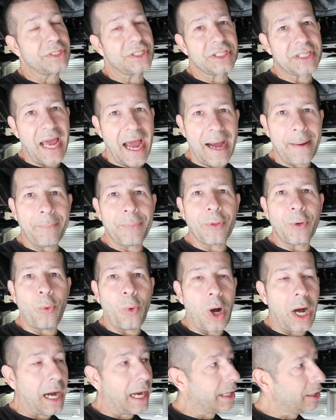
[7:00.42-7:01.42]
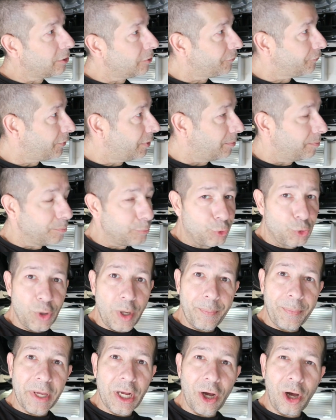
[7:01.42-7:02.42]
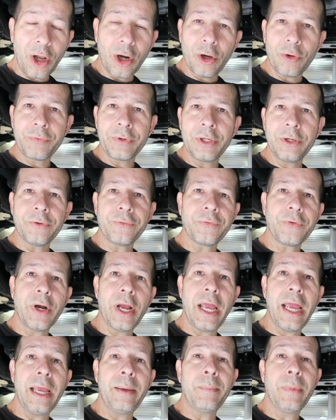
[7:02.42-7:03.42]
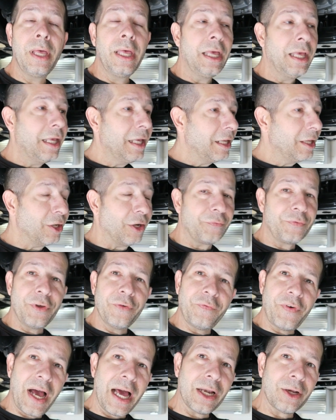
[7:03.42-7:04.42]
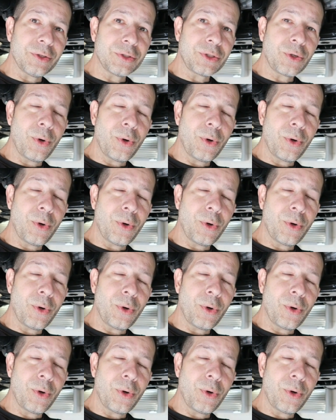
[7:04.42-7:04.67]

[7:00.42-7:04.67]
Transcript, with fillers: or stop the water from dripping all over your frame. You know, if you follow